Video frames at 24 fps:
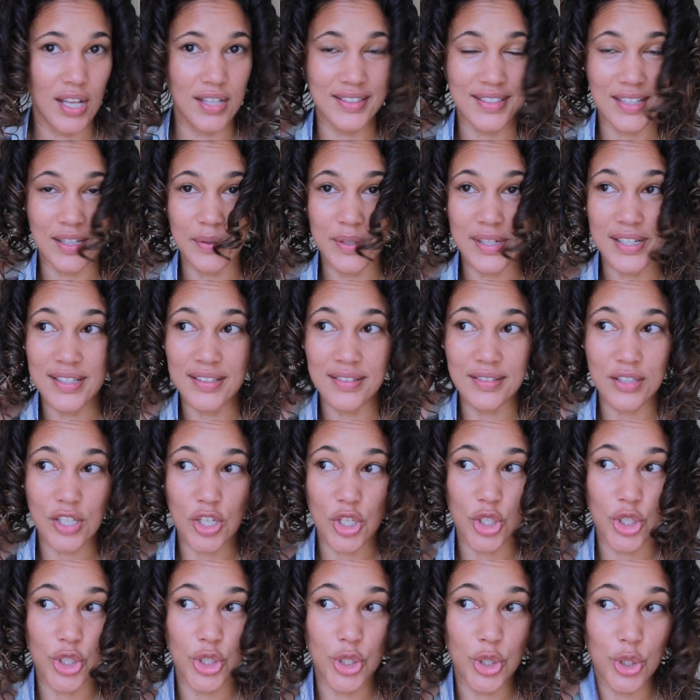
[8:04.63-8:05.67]
There is
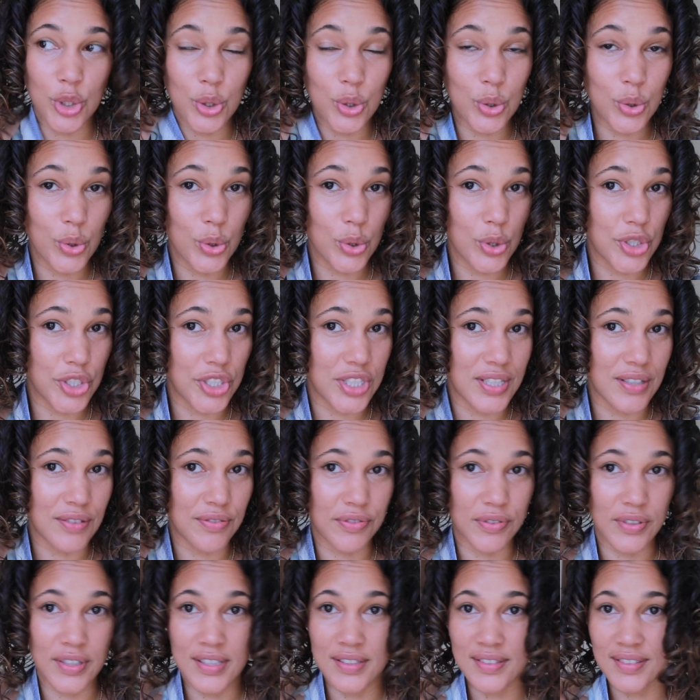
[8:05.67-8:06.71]
a huge
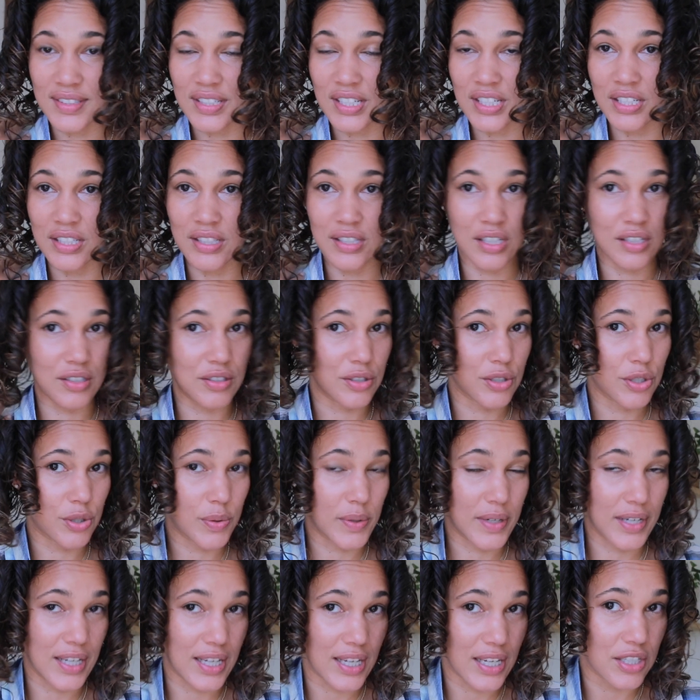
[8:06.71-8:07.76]
difference in the
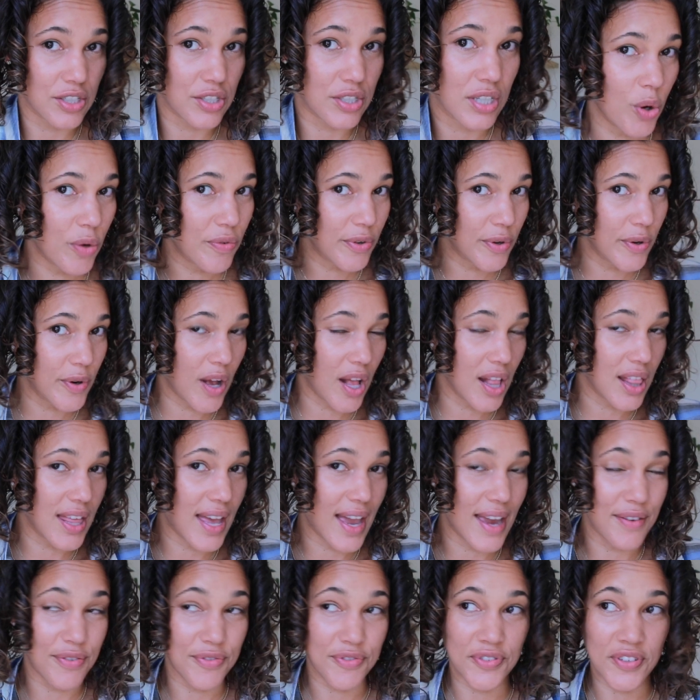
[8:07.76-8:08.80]
shrinkage. Overall,
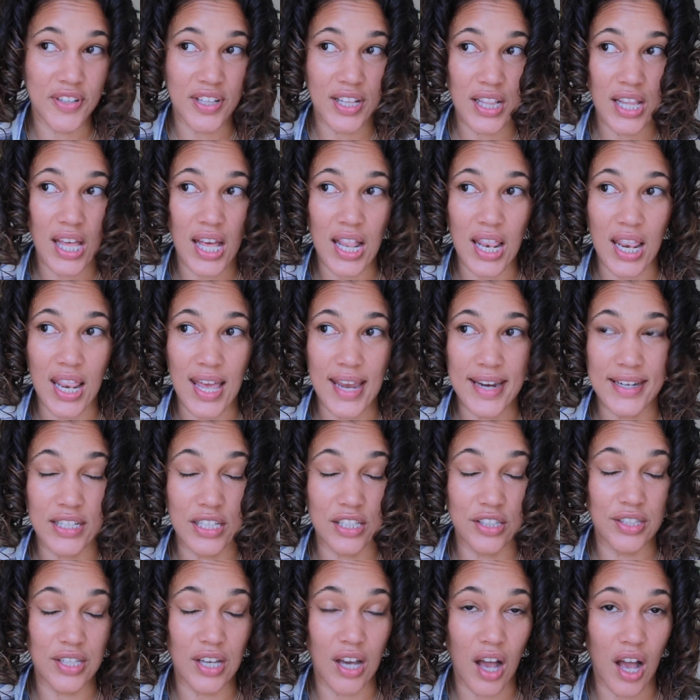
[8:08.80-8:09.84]
I feel
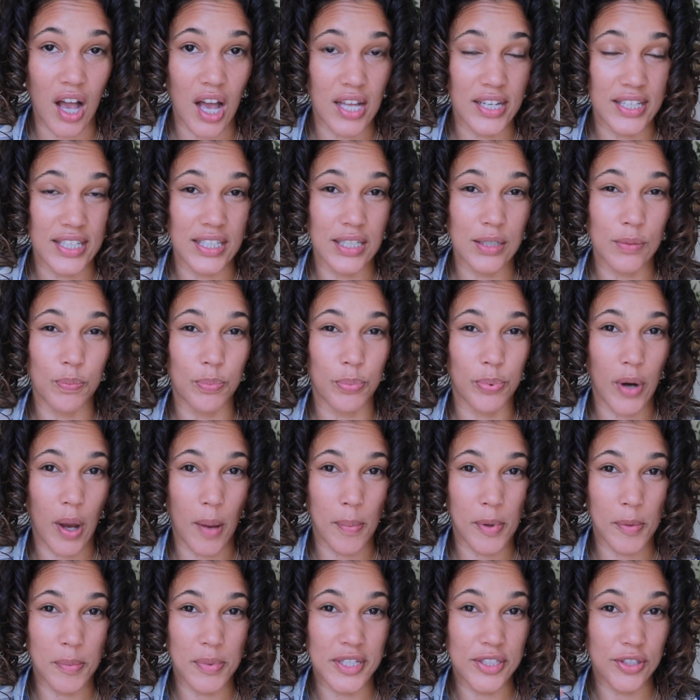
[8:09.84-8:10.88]
like the honey,
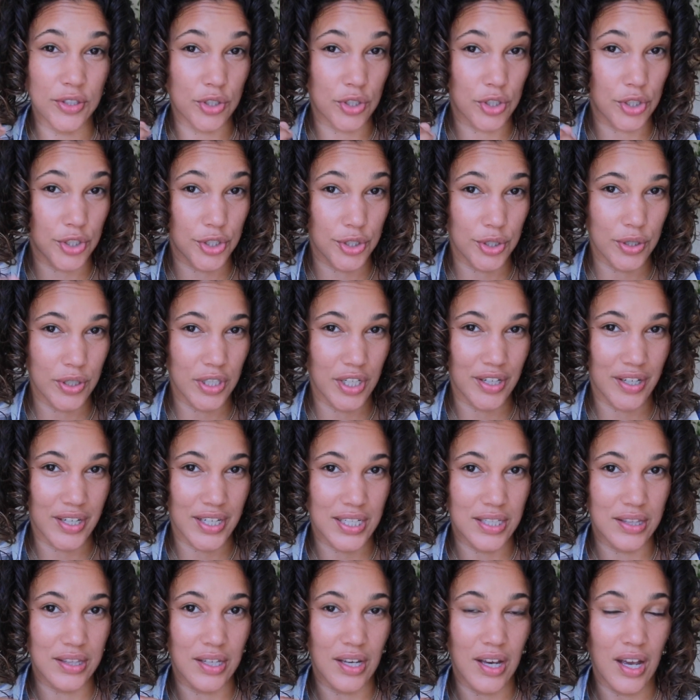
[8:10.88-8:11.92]
probably the sugar
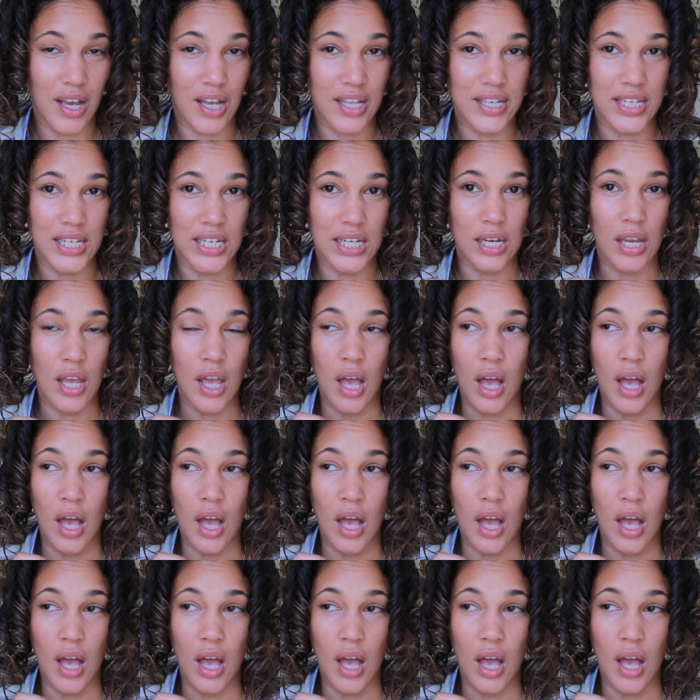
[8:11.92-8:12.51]
in the honey,